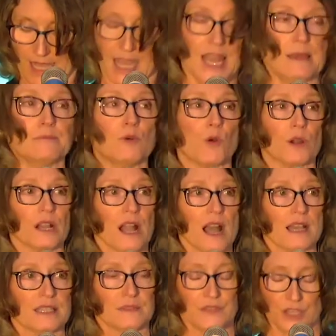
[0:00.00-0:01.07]
In
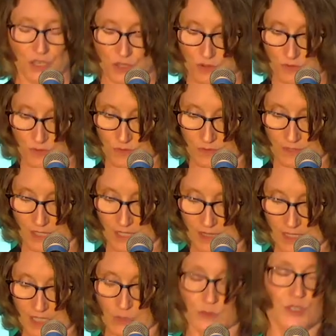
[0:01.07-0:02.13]
Mordecai's view,
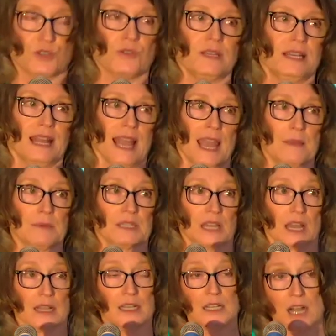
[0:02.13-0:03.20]
this was treating Haman
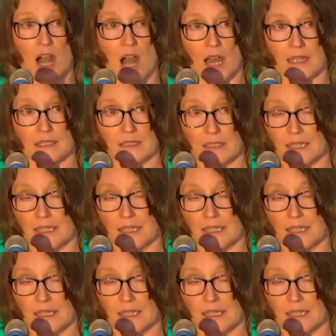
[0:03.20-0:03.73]
like a god,